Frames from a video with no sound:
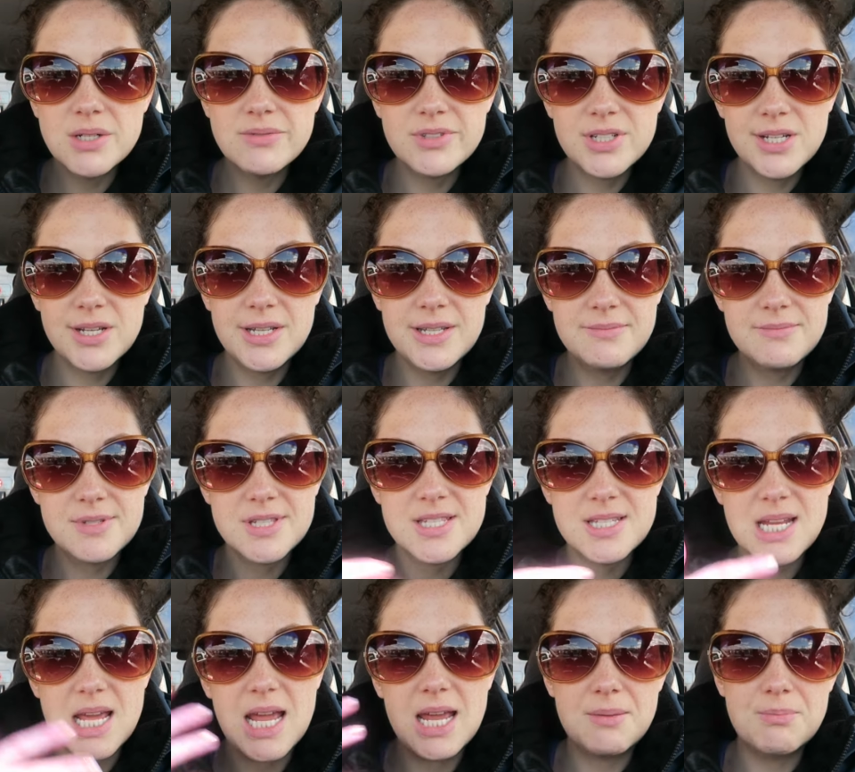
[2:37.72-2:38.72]
Every
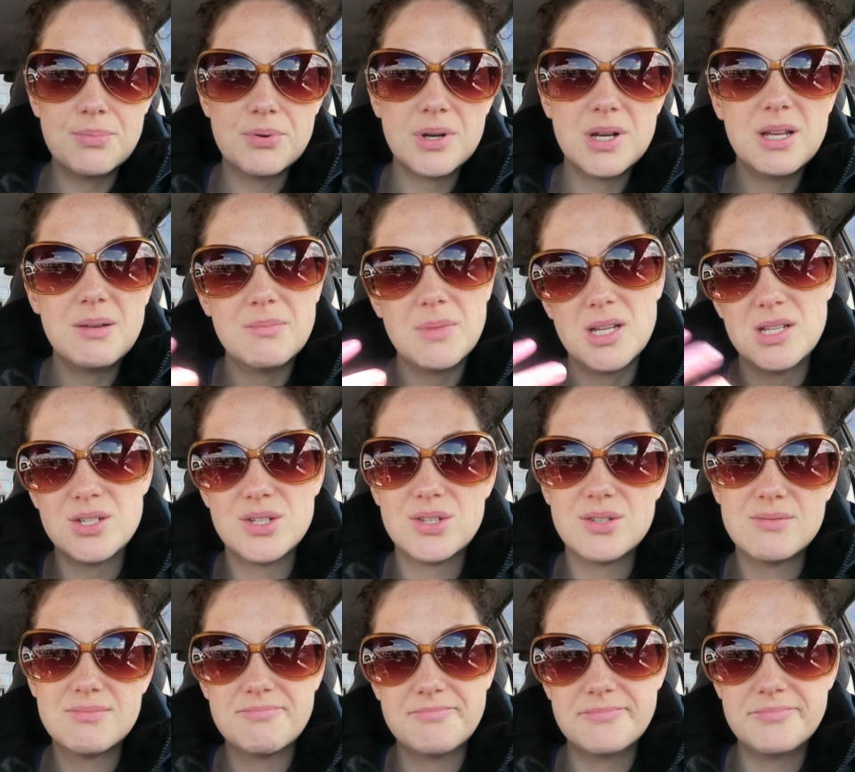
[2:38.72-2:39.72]
state pretty
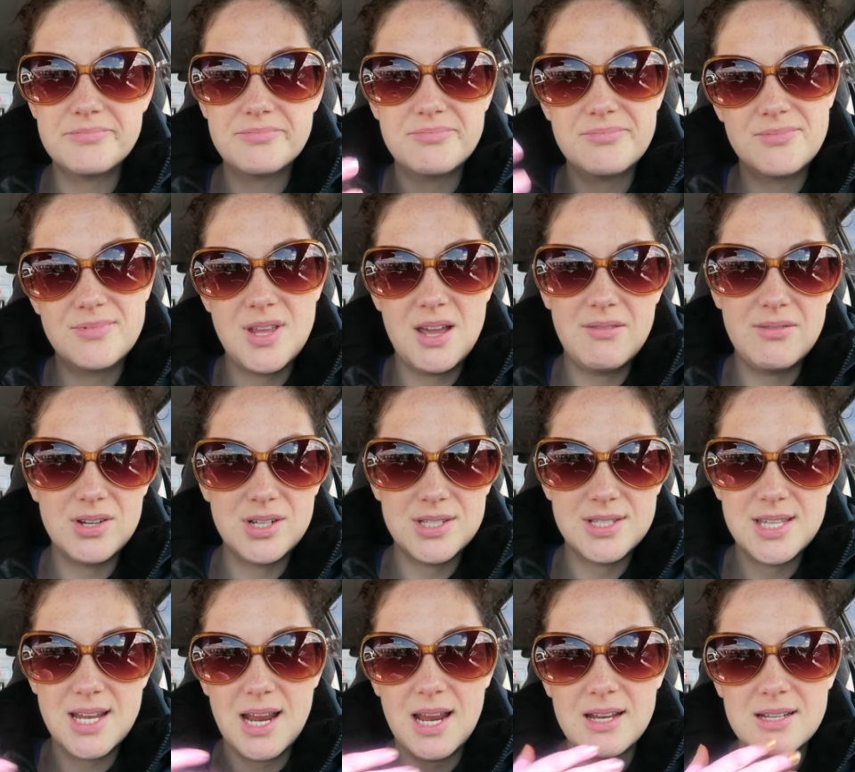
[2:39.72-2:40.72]
much every
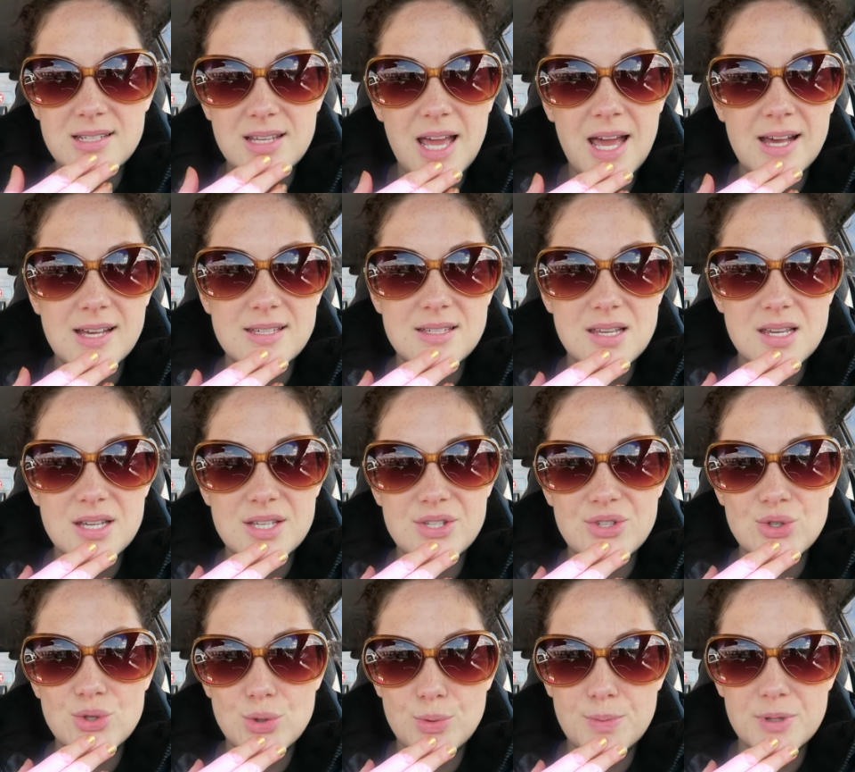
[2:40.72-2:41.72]
state has a
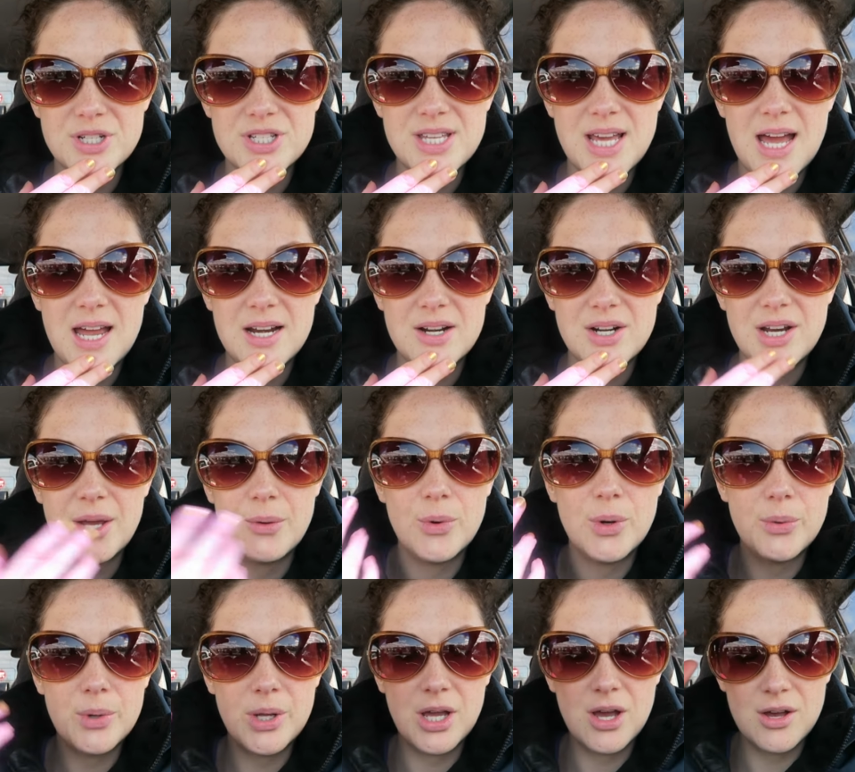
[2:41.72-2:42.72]
Super Saturday,
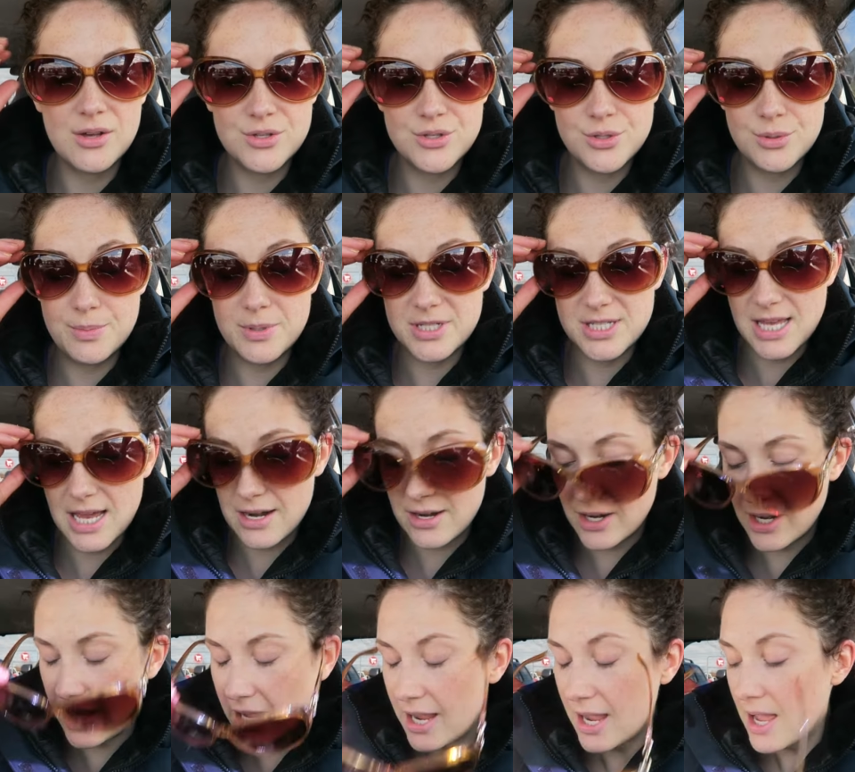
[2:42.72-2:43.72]
what we call Super
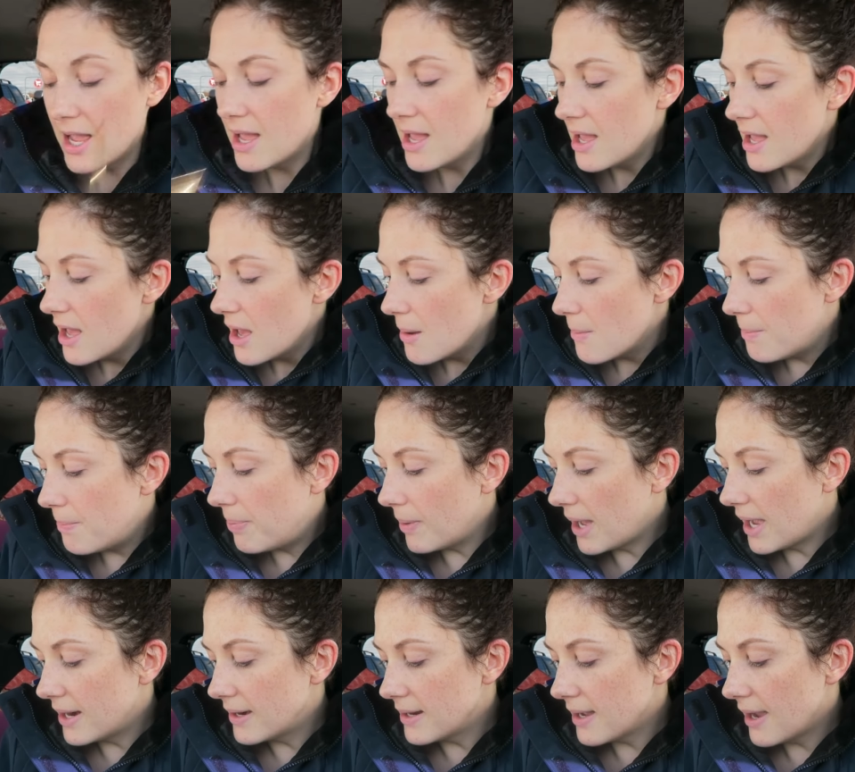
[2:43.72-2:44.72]
Saturday.
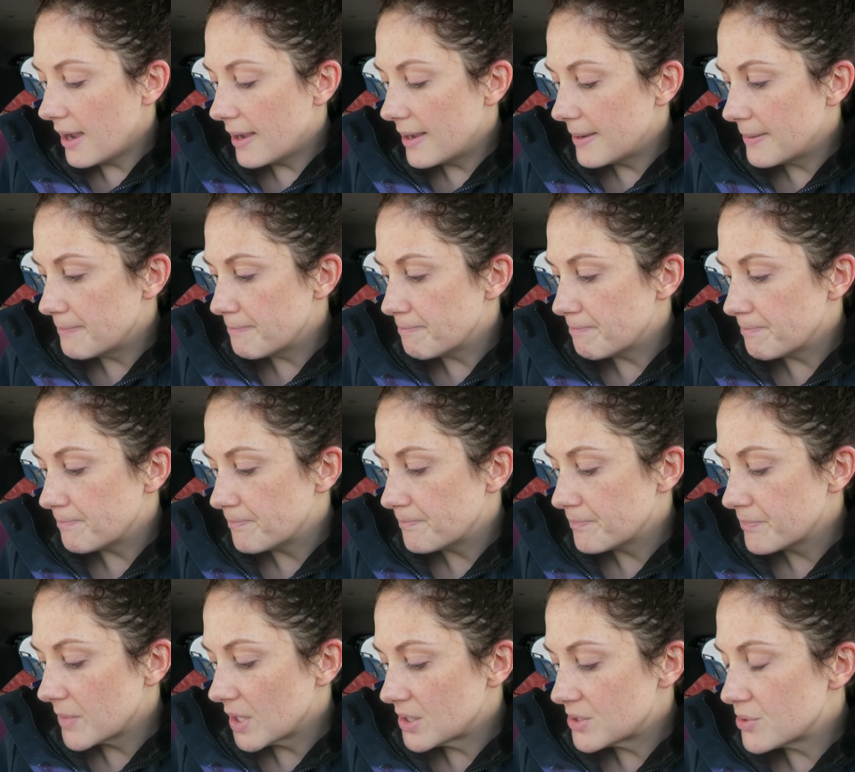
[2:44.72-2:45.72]
But um,
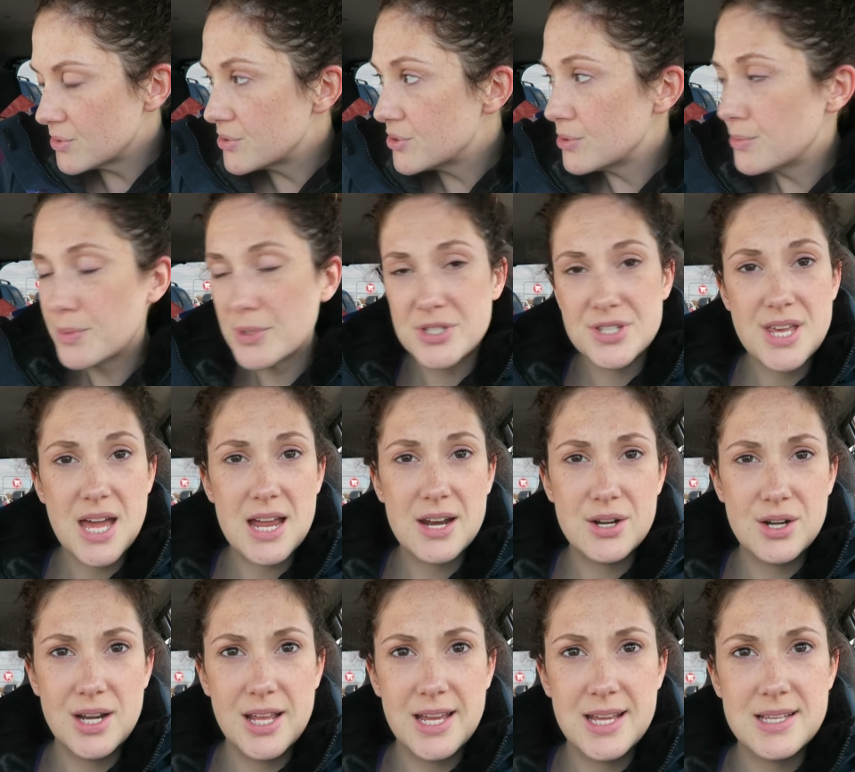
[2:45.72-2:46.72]
so Super
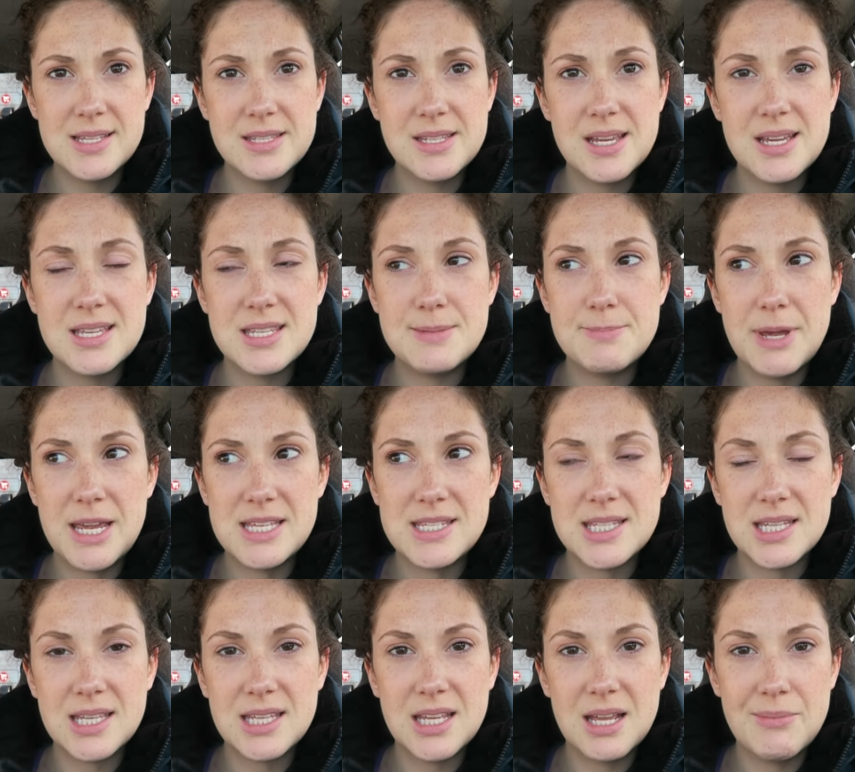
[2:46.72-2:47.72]
Saturdays is
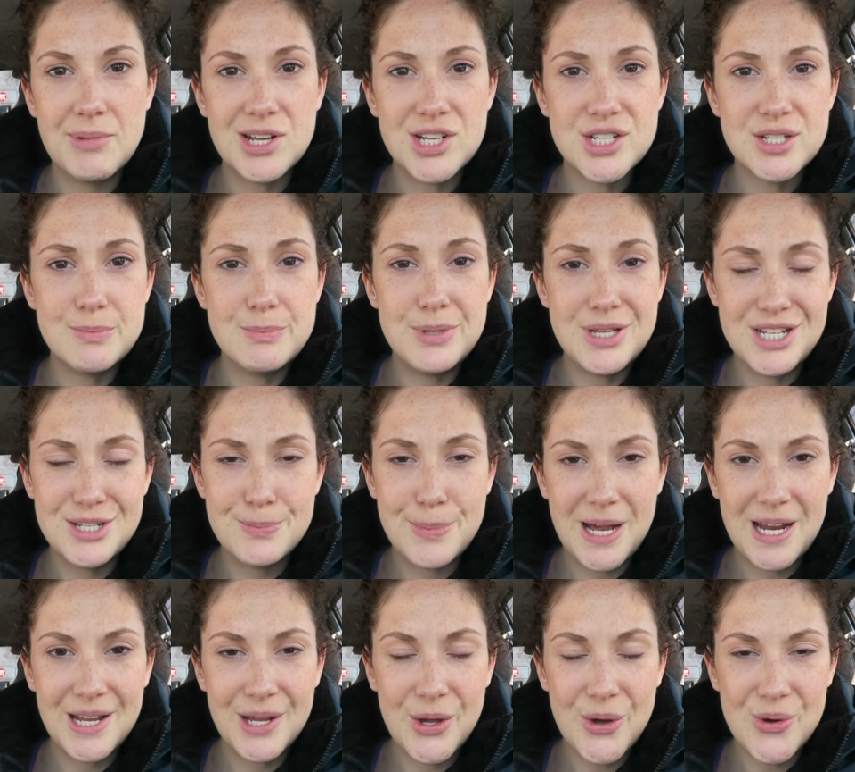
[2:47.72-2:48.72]
basically a bunch of
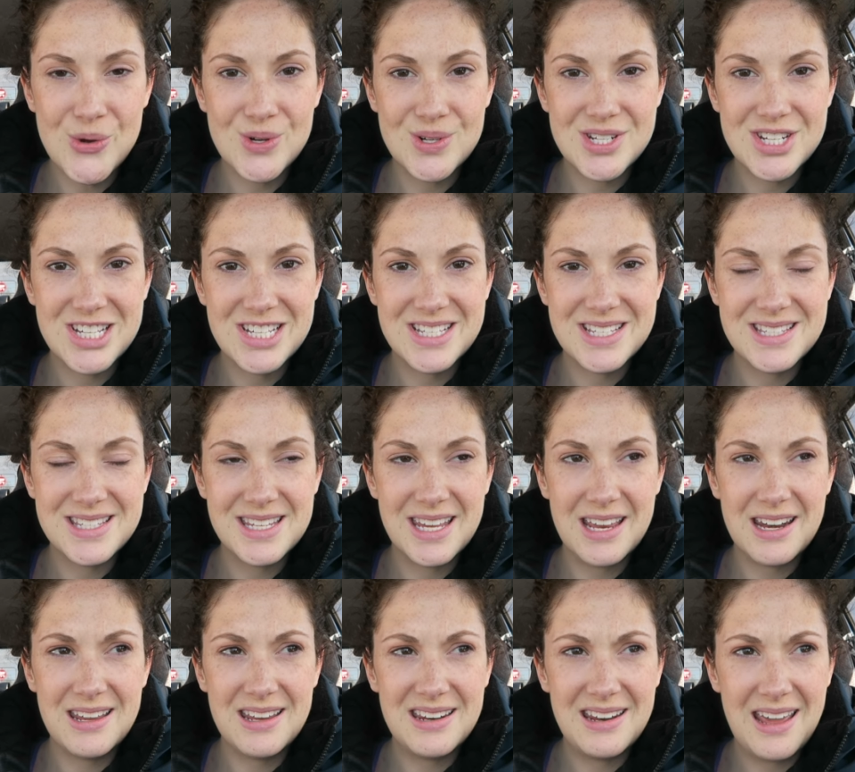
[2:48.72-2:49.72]
Beachbody coaches
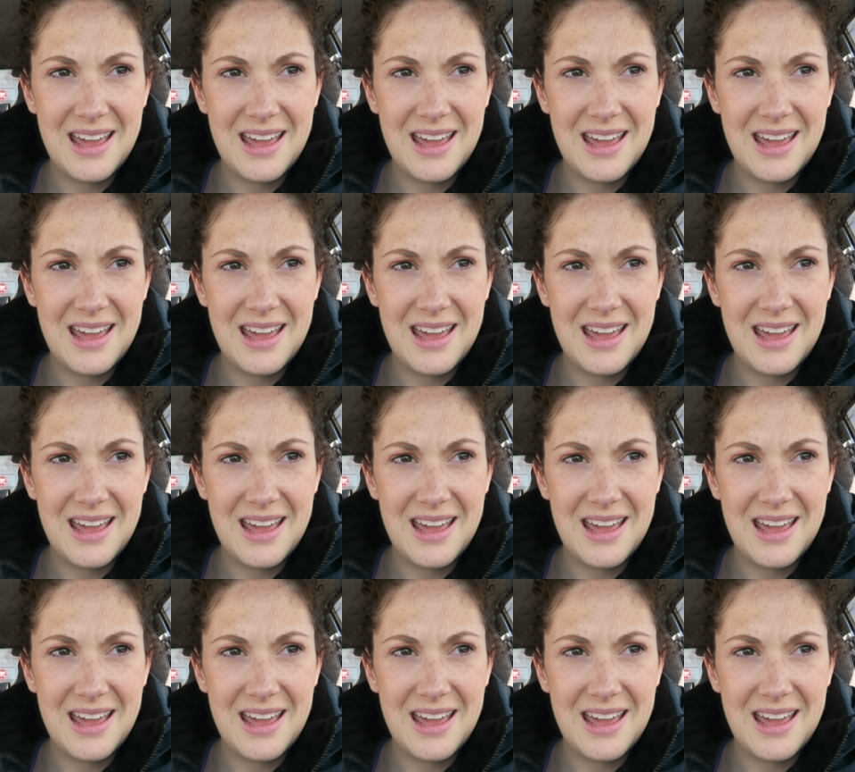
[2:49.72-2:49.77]
getting